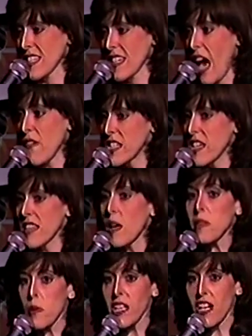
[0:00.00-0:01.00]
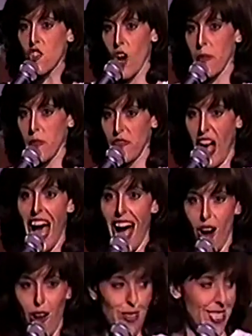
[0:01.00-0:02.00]
Have you seen them? They were like trying to move a
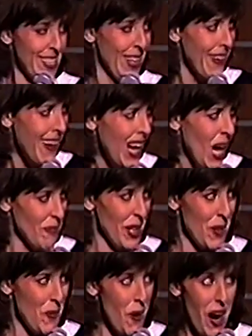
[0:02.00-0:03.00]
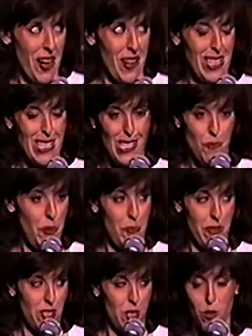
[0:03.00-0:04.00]
house. I'm like, what? Are these
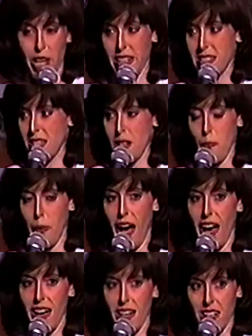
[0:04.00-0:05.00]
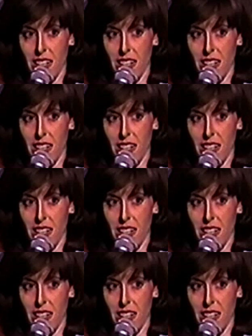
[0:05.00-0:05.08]
people too lazy to pack?